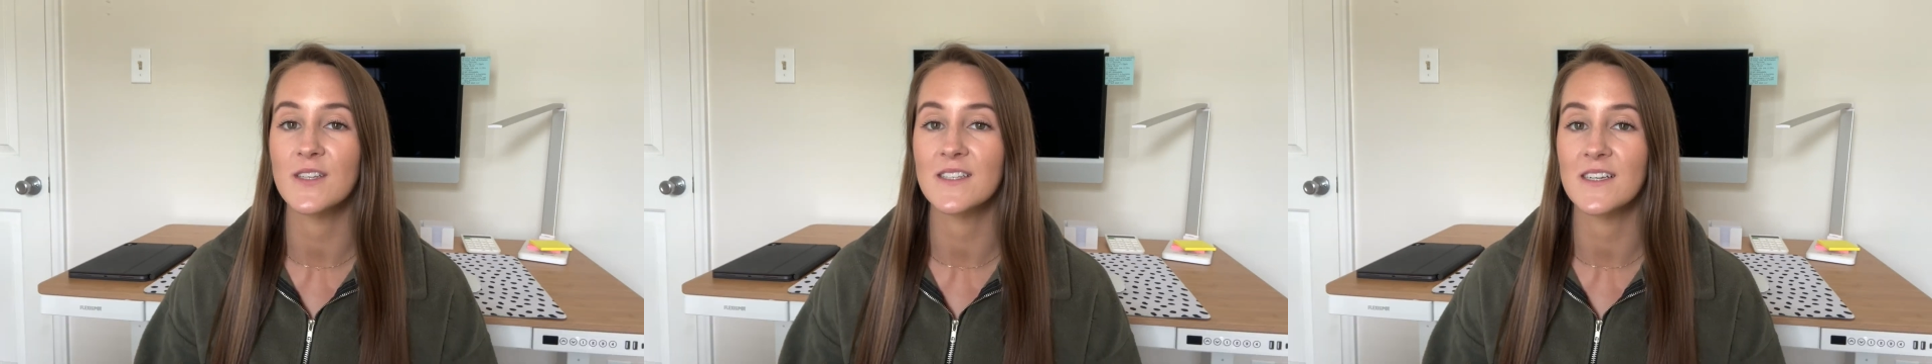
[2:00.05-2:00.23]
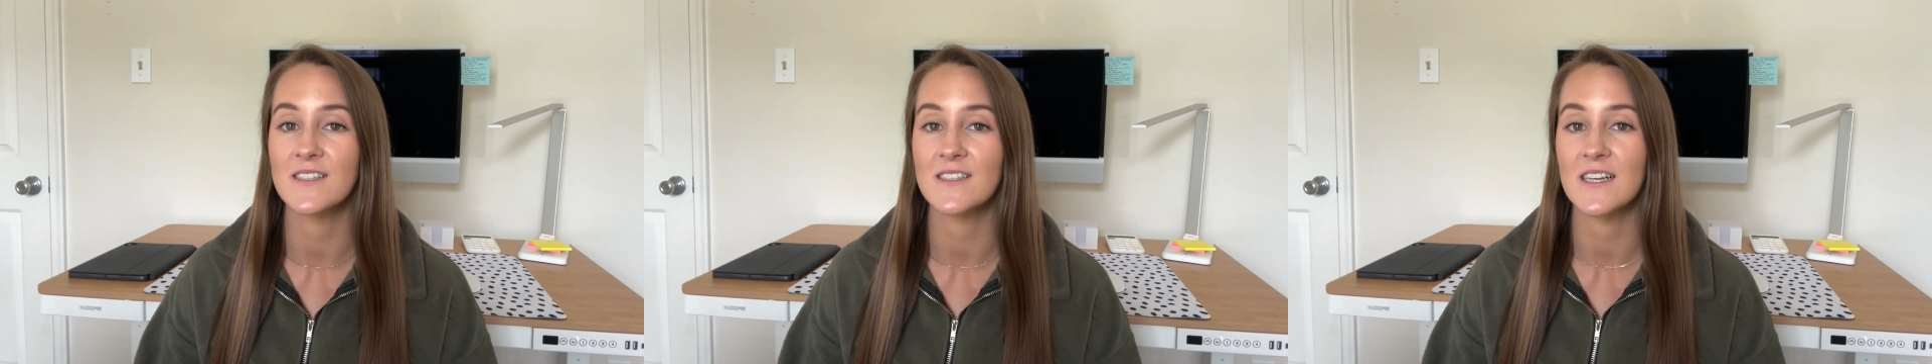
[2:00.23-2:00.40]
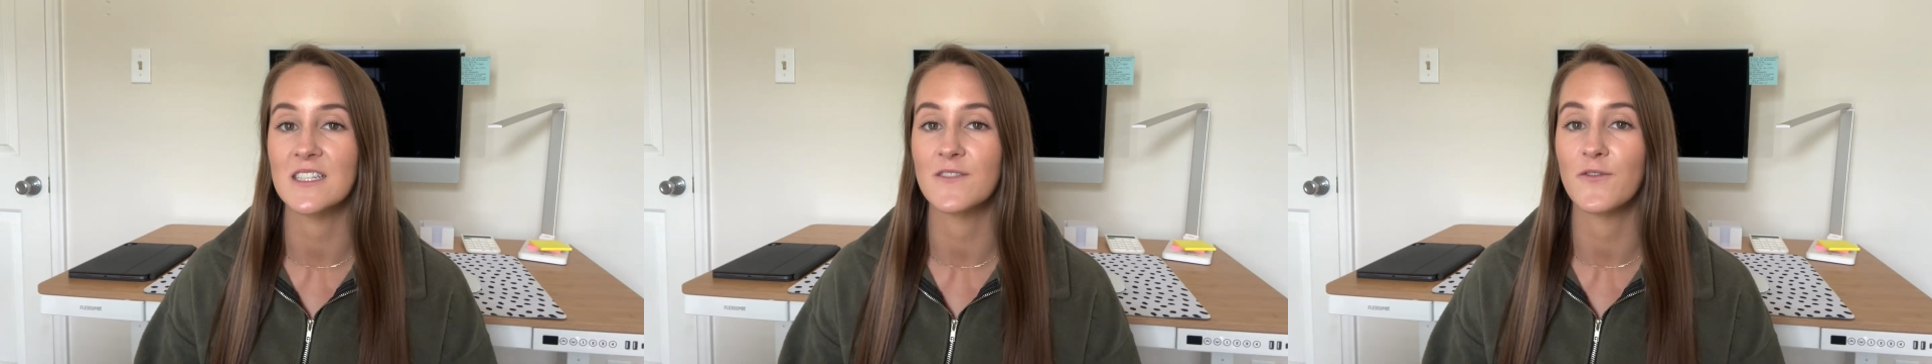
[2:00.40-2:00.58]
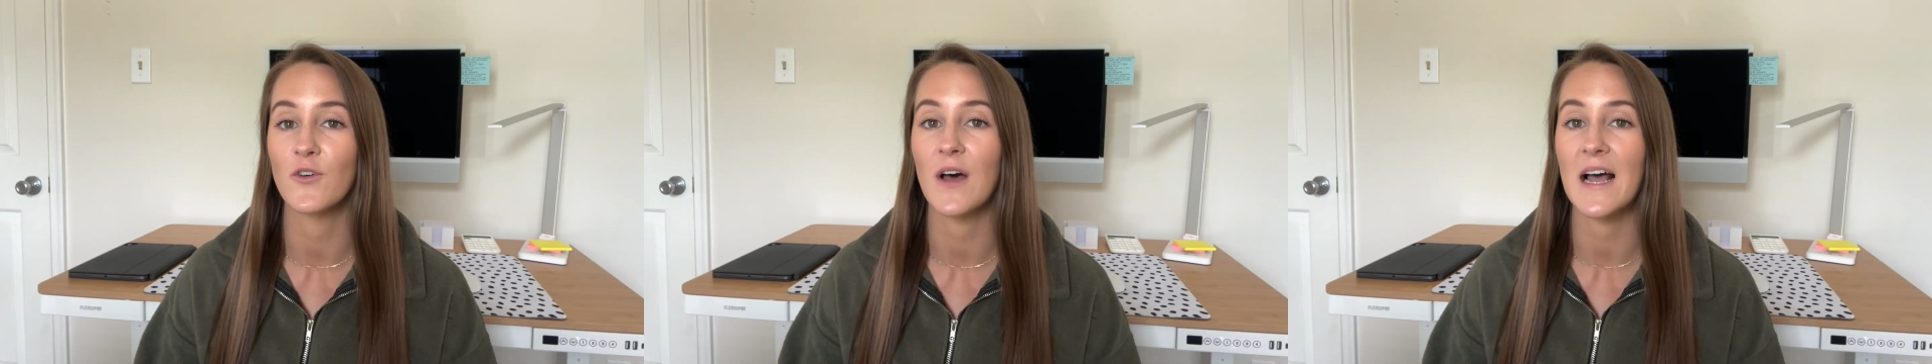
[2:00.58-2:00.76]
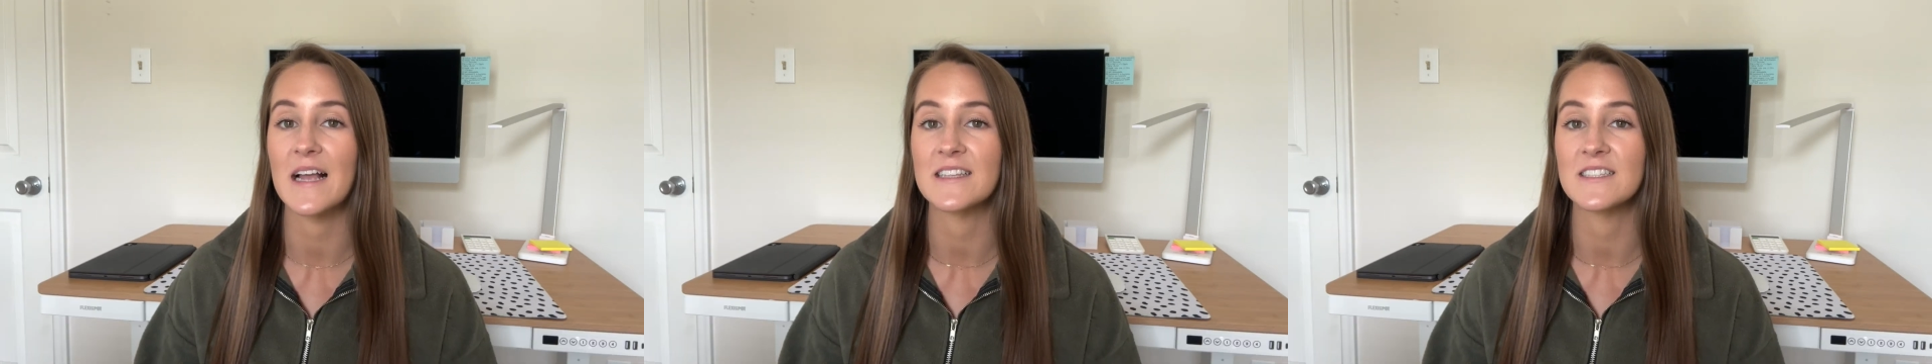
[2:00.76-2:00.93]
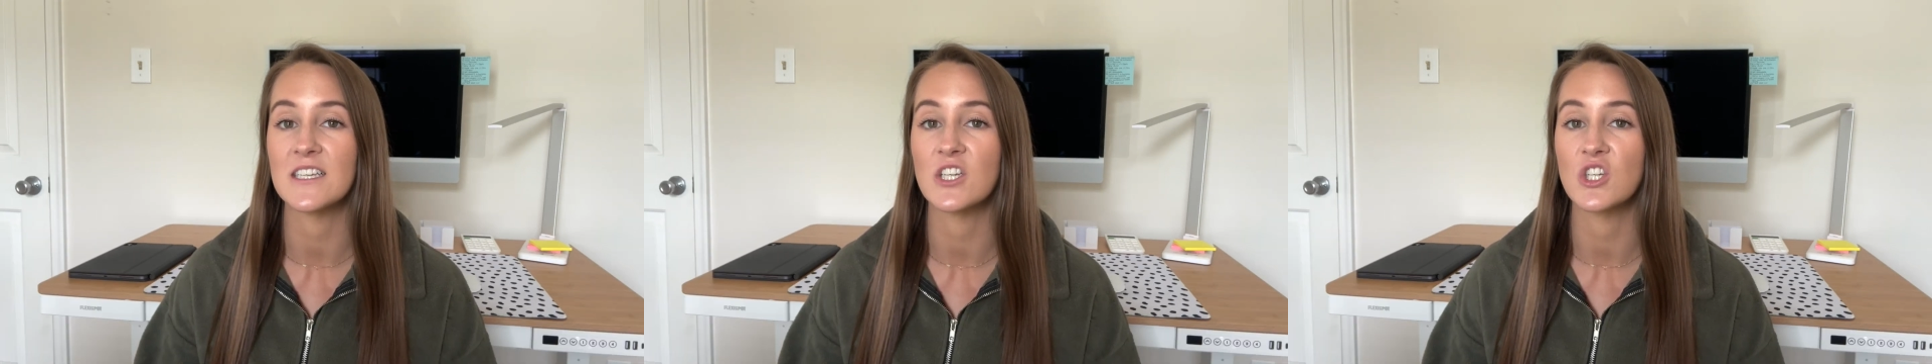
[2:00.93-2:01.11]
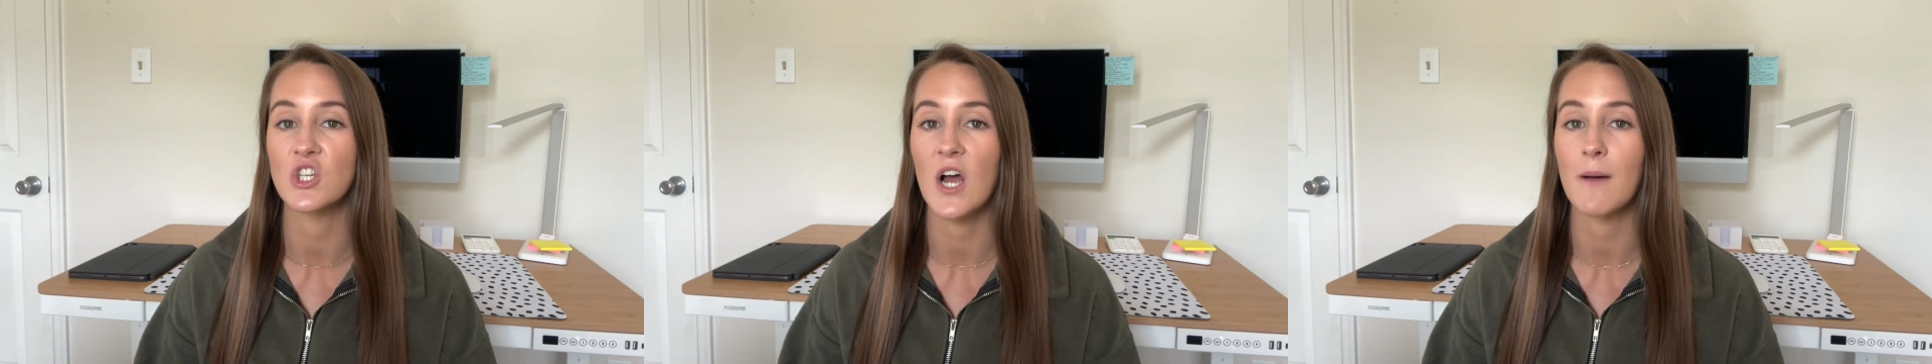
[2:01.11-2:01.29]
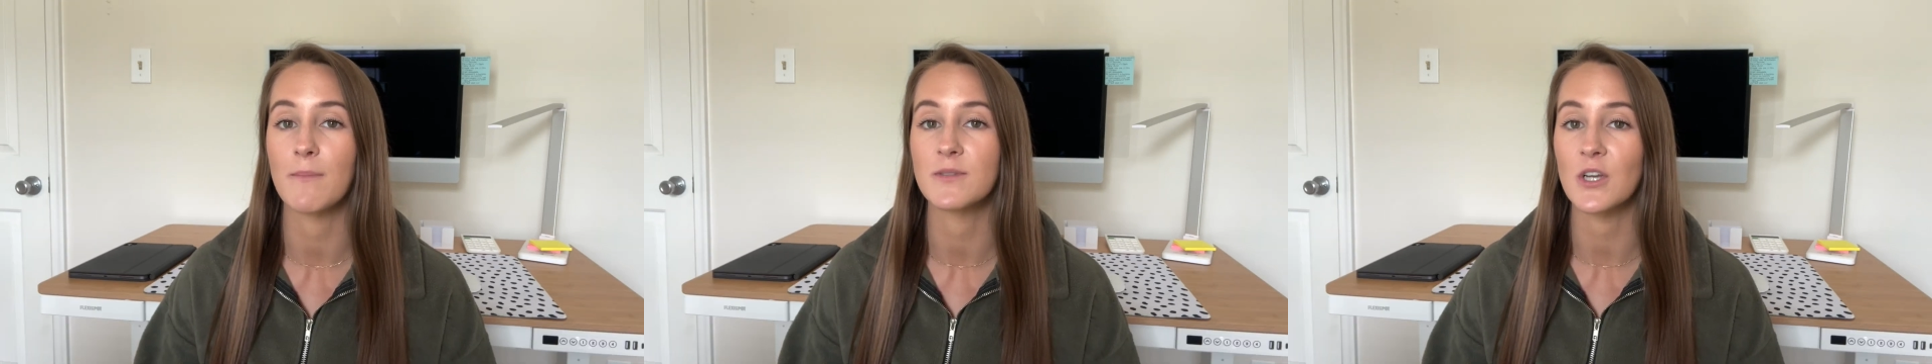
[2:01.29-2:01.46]
successful Etsy
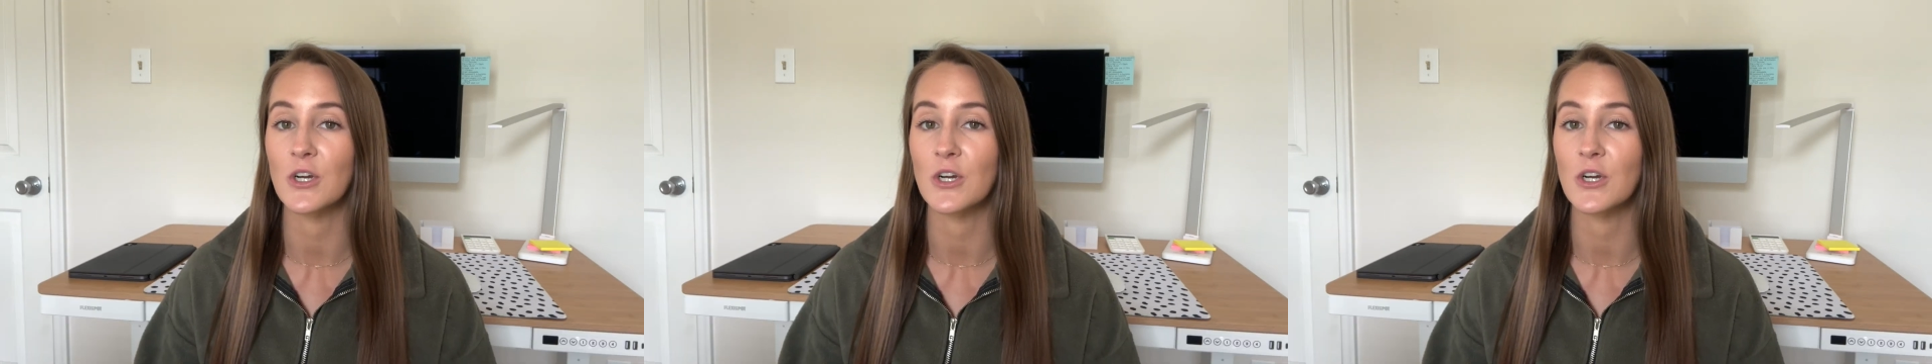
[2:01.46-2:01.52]
shops